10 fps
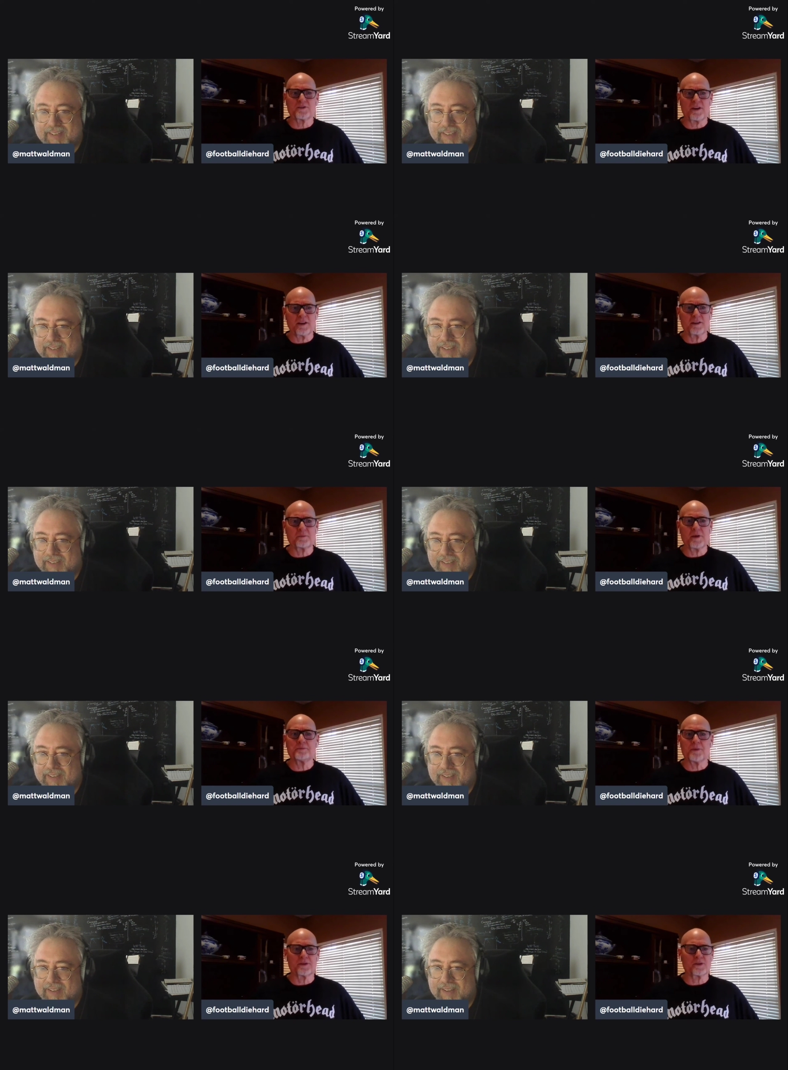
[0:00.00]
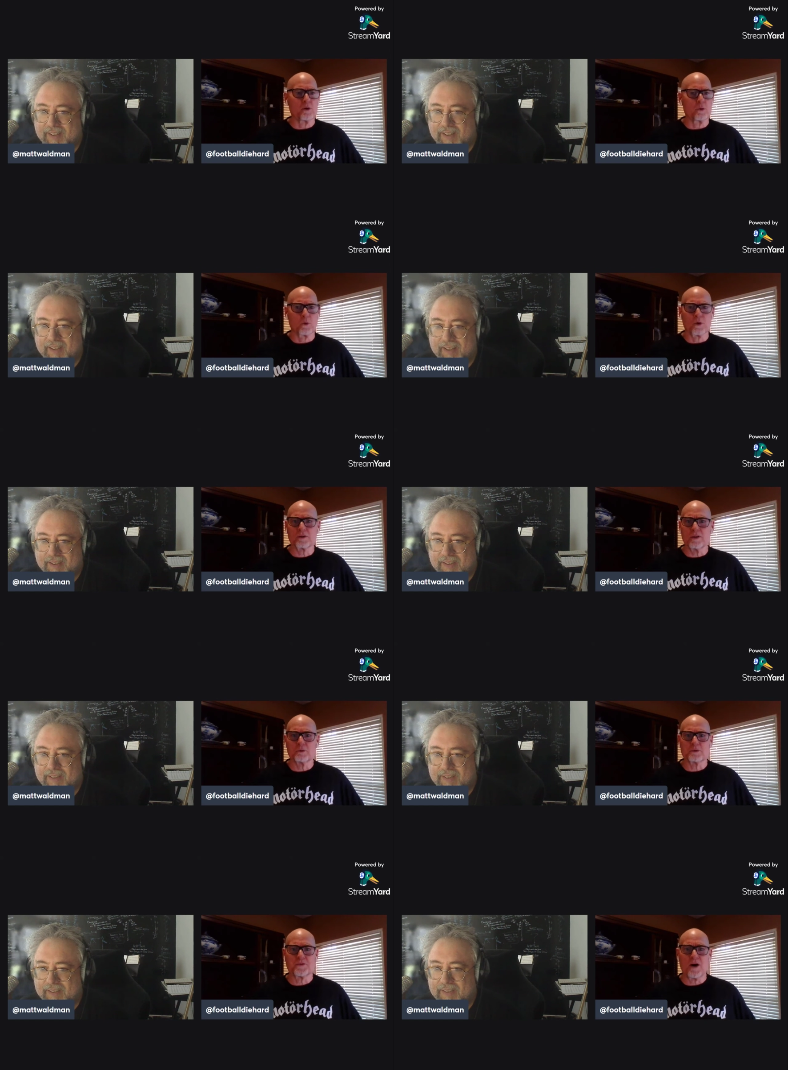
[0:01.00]
Speaker 1: as they need to be, but the
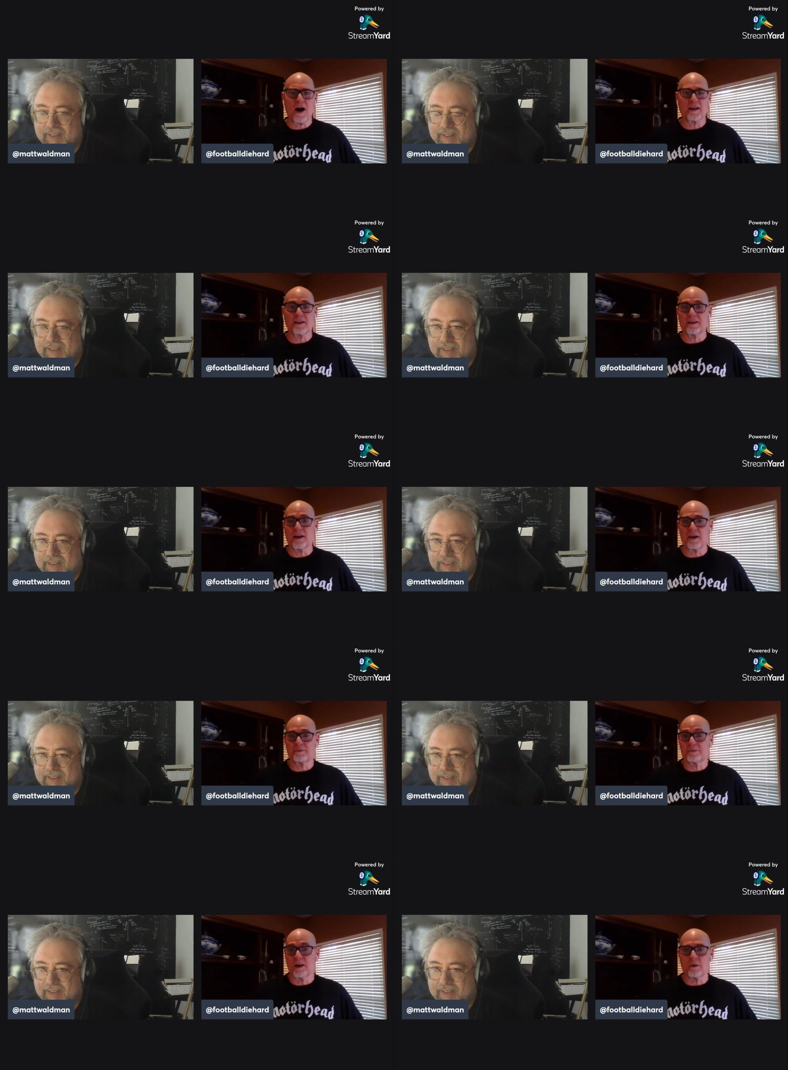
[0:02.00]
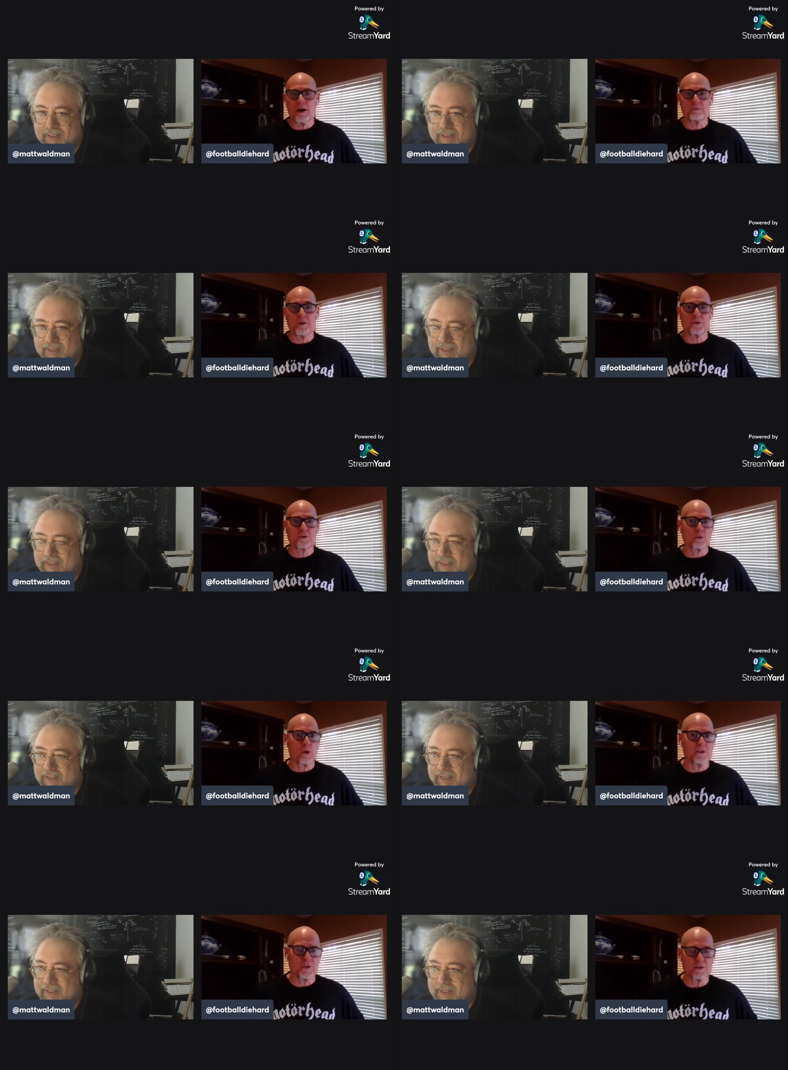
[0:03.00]
workload was fine. And I, you know, and Mostert
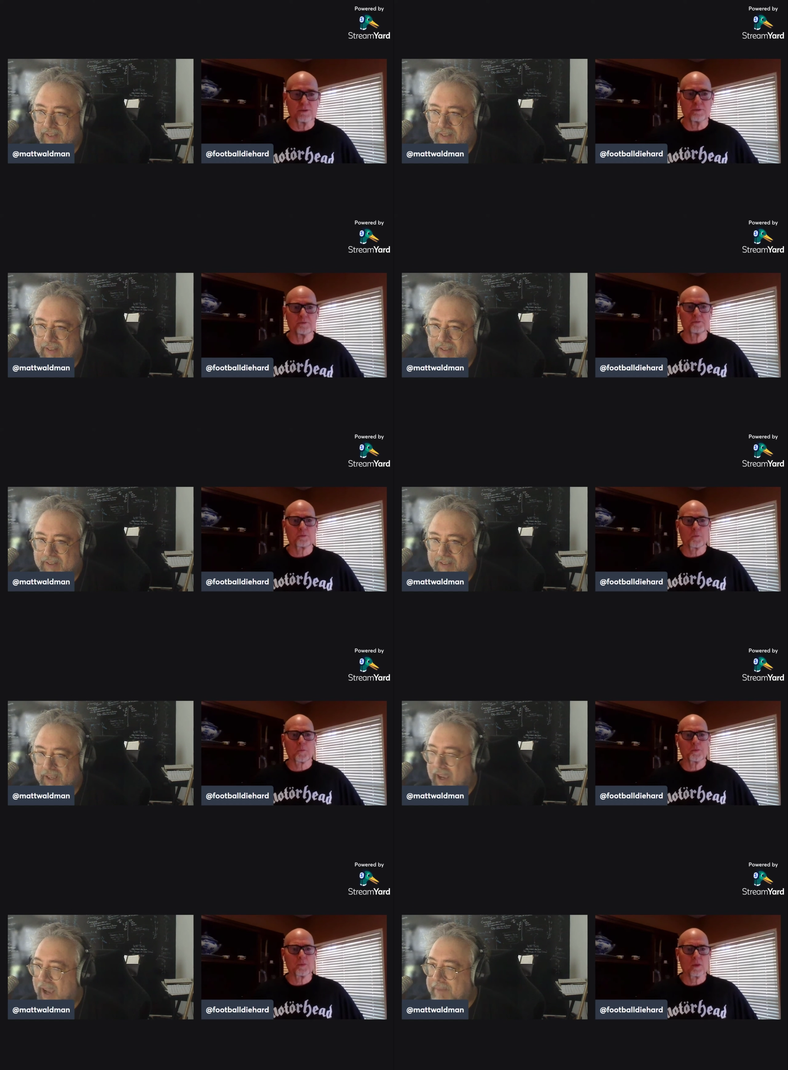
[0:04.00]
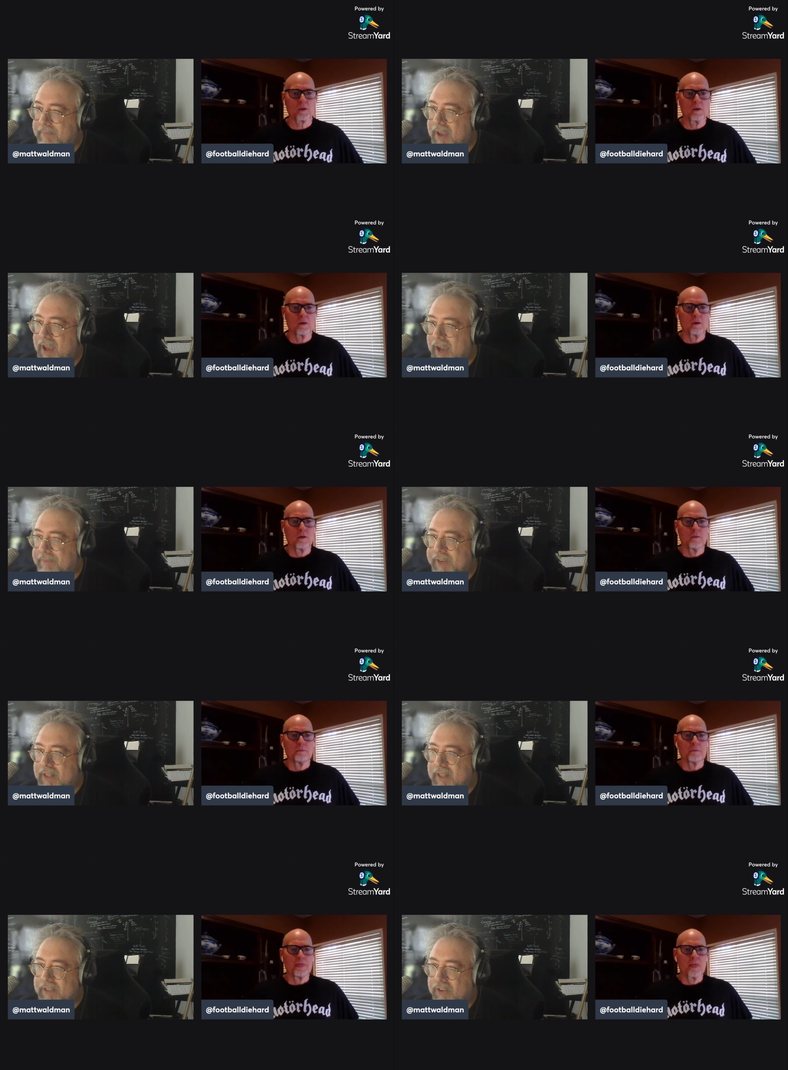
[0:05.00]
wasn't.
Speaker 2: Yeah, I'm, I'm
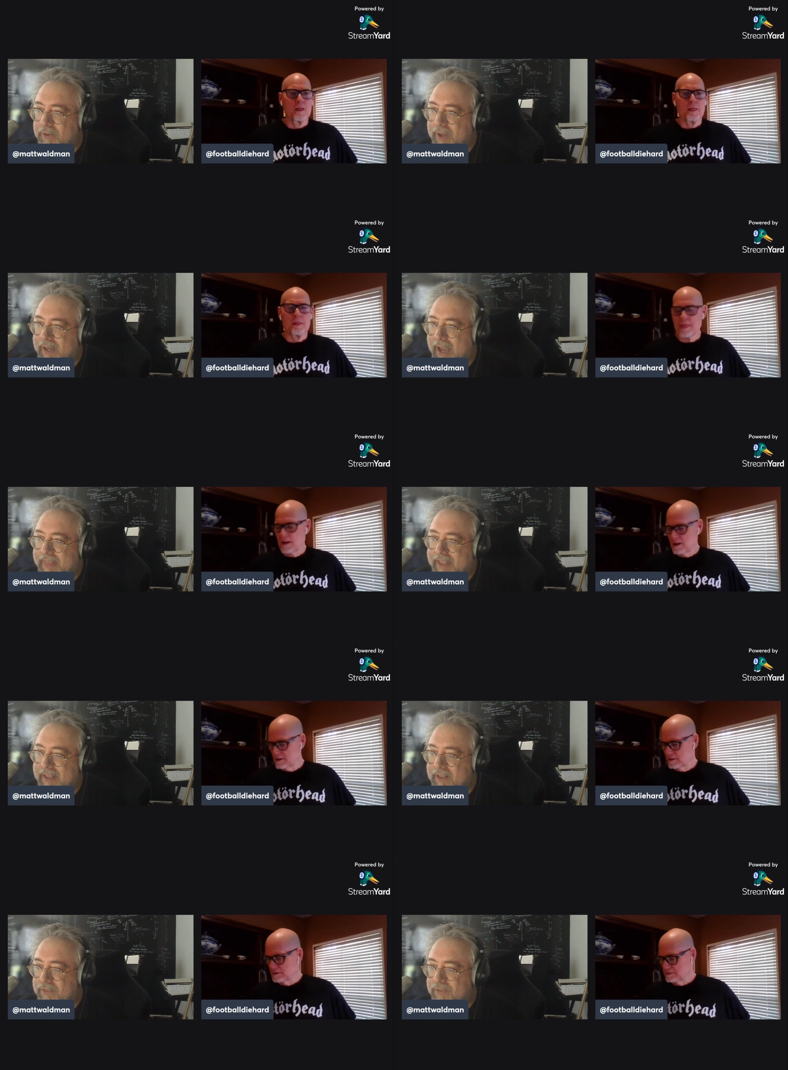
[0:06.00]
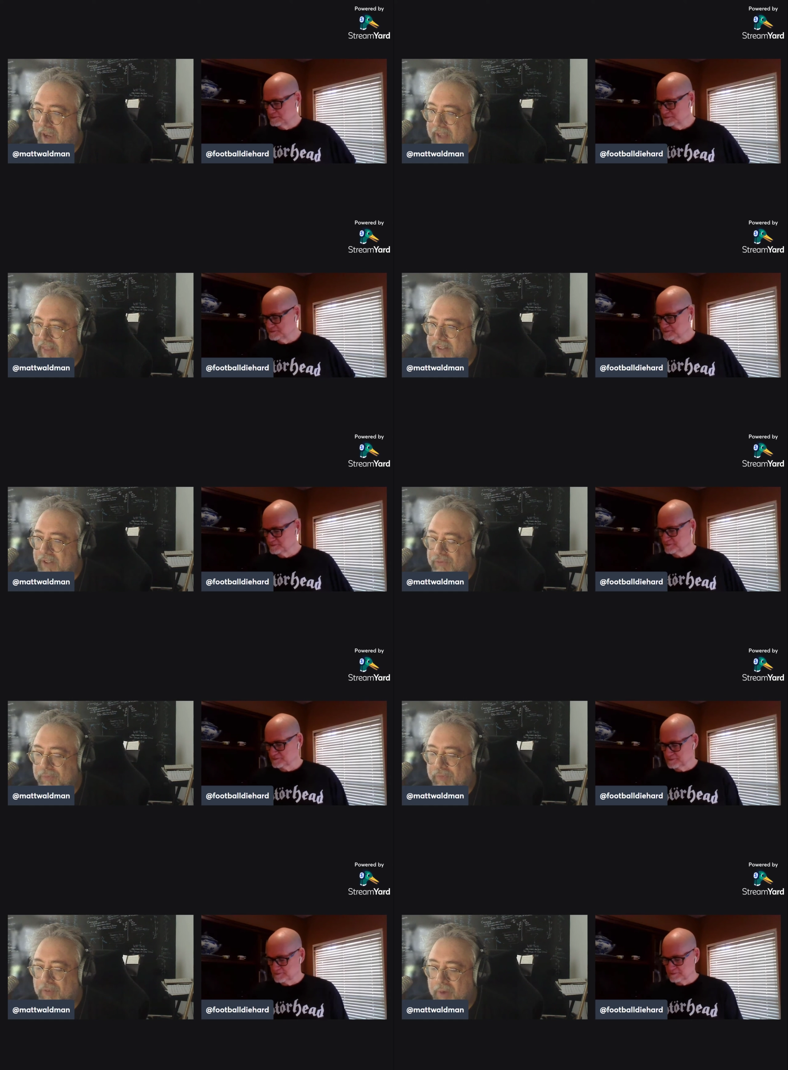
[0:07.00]
feeling it too. And I think there's, I think there's
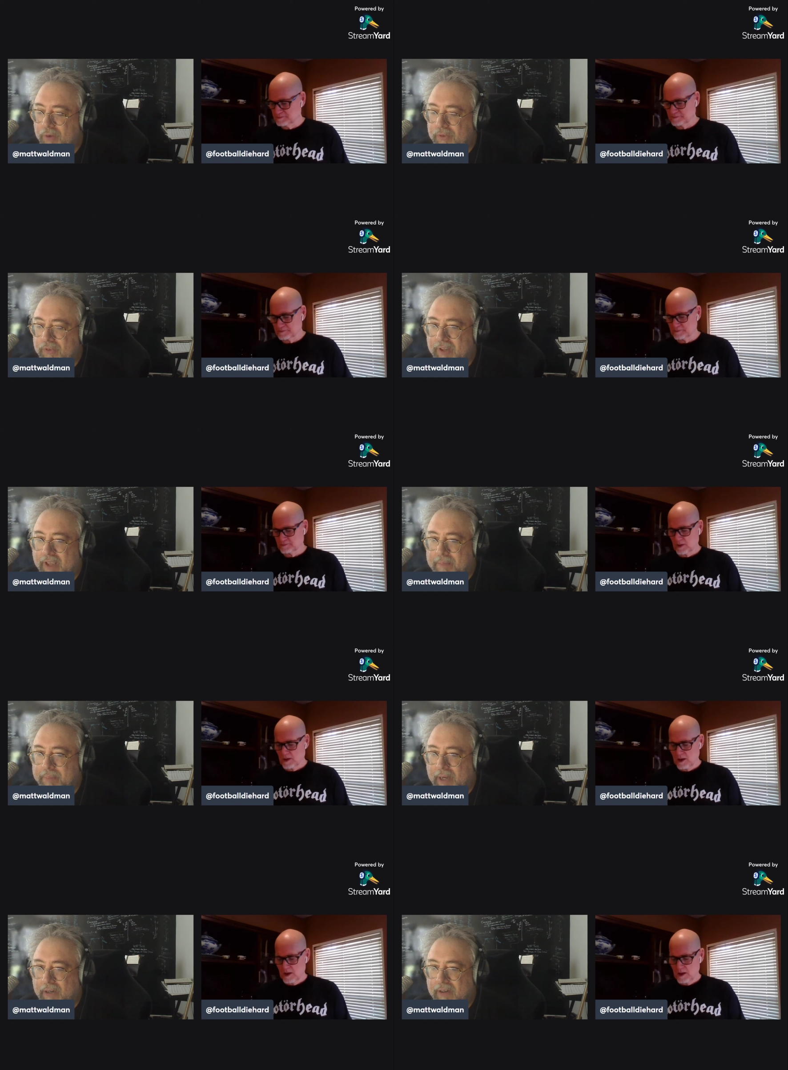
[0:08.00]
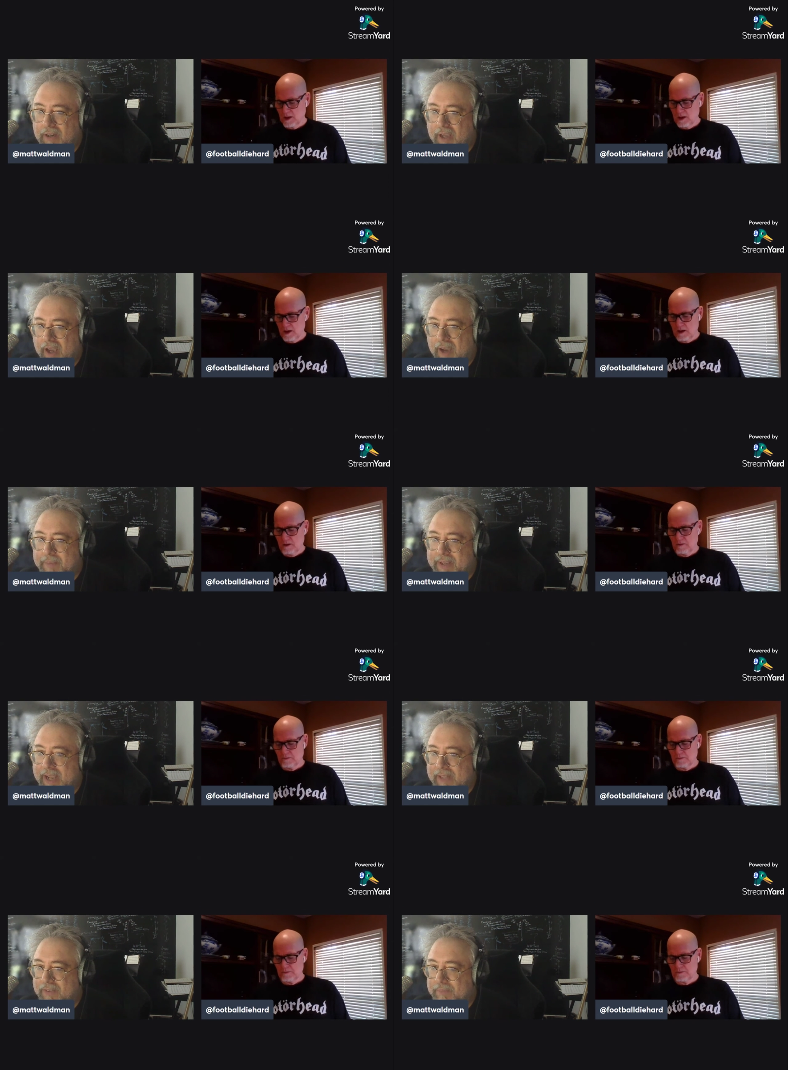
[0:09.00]
room for Mostert to get better. Um, he
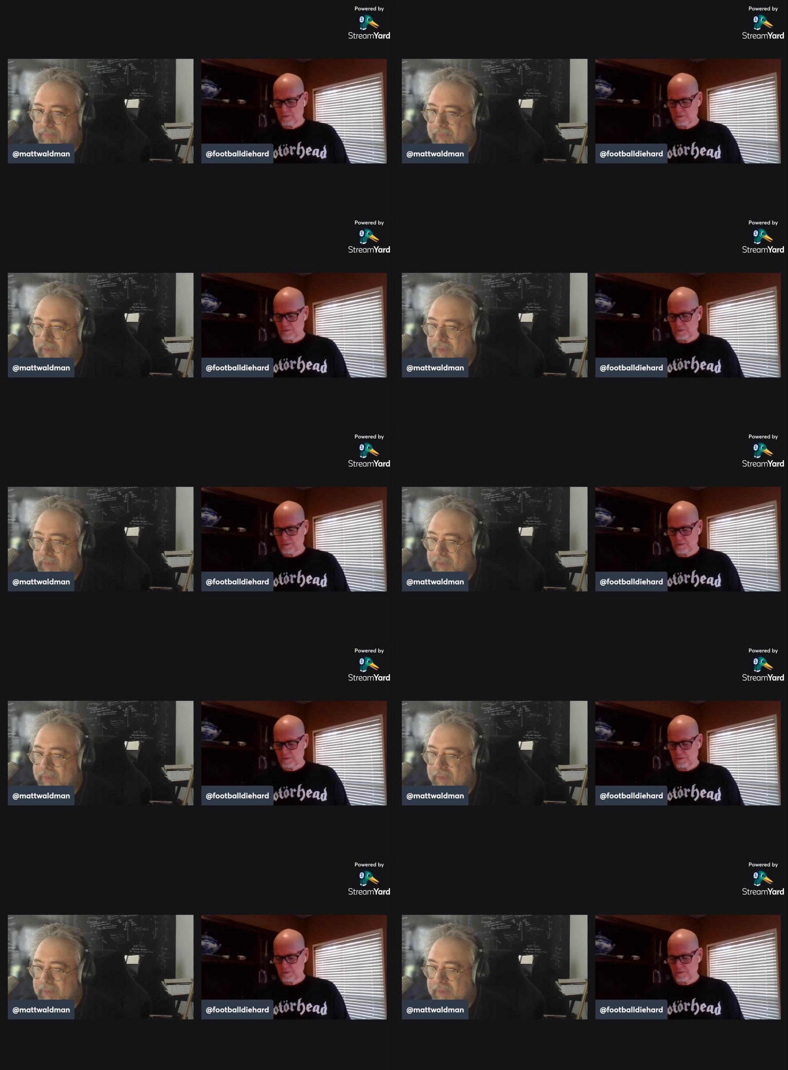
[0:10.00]
got some,